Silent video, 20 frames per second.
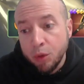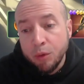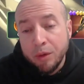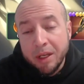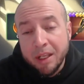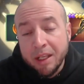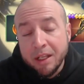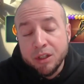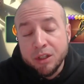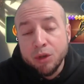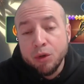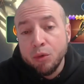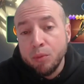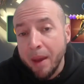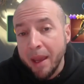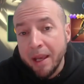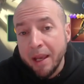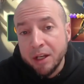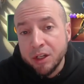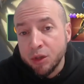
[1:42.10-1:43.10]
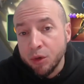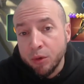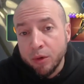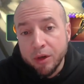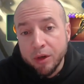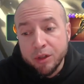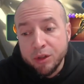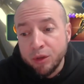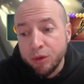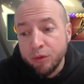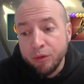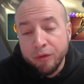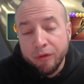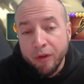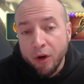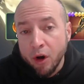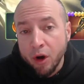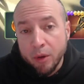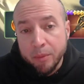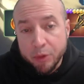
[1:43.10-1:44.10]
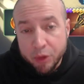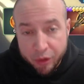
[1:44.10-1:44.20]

you need to make sure to farm